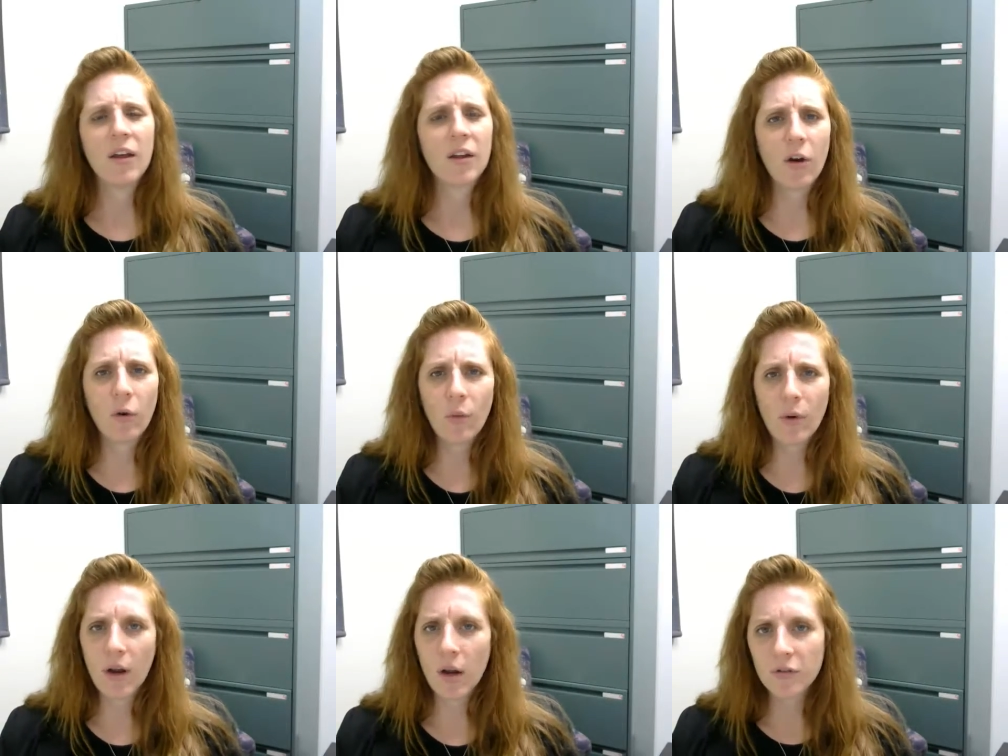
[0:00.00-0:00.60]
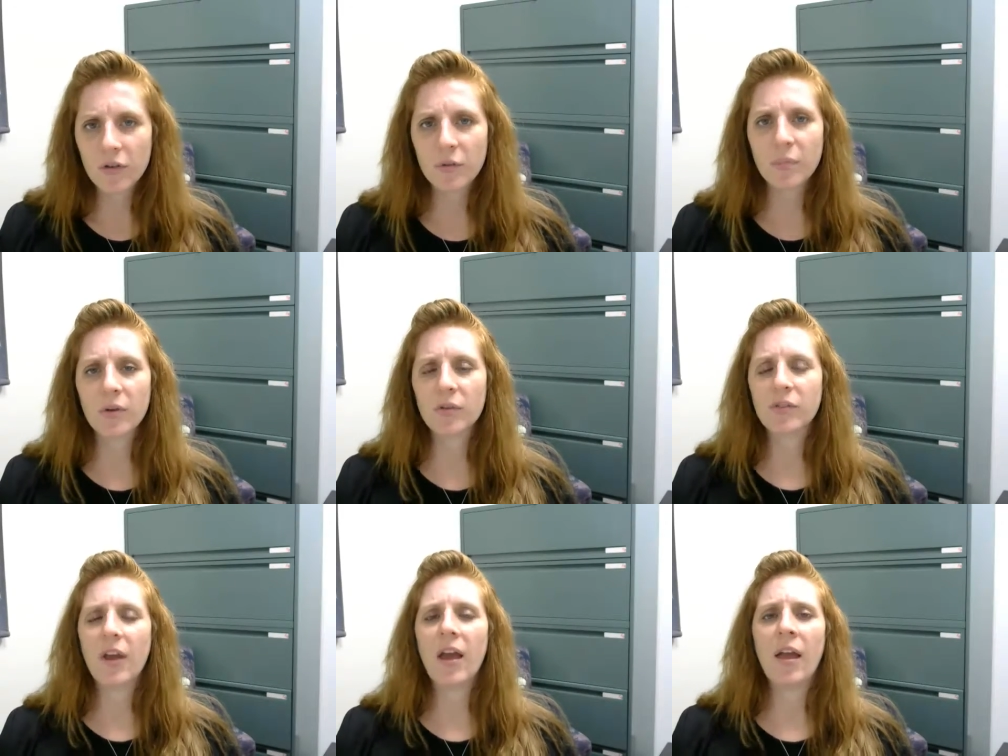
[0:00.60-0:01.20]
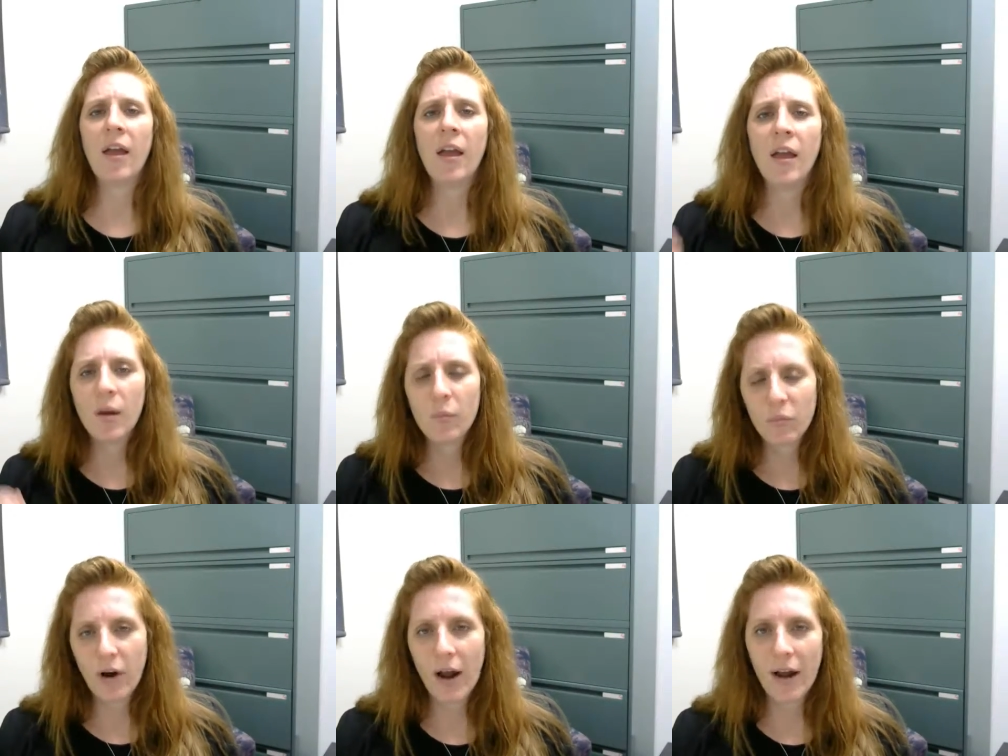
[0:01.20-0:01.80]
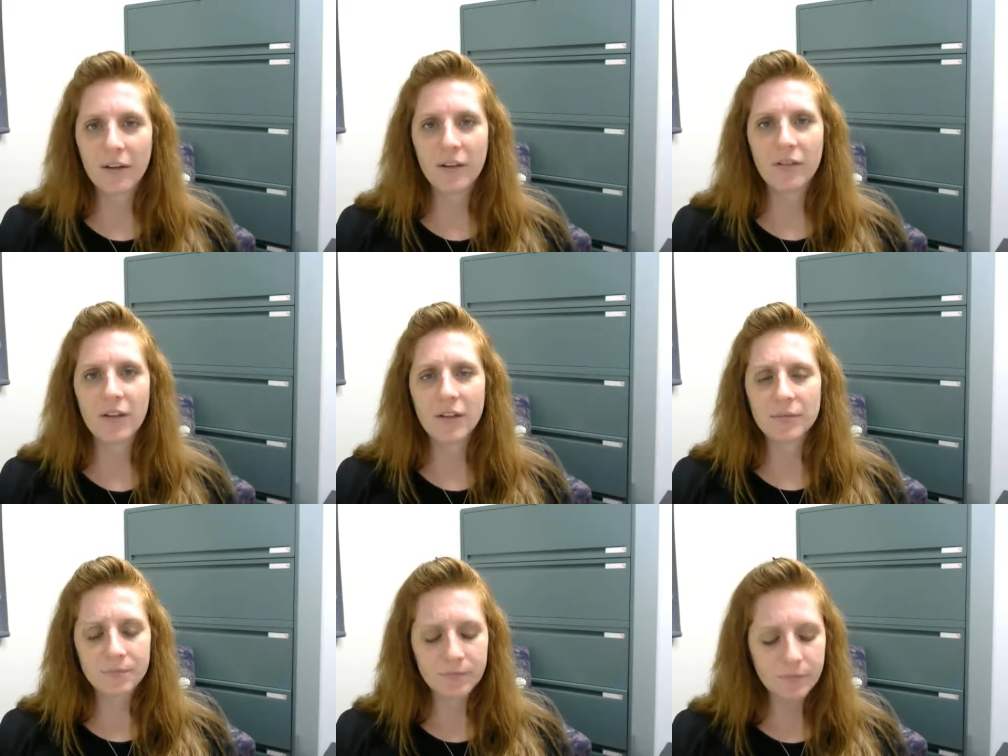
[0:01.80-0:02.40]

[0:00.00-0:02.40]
Go 100%. Practice it,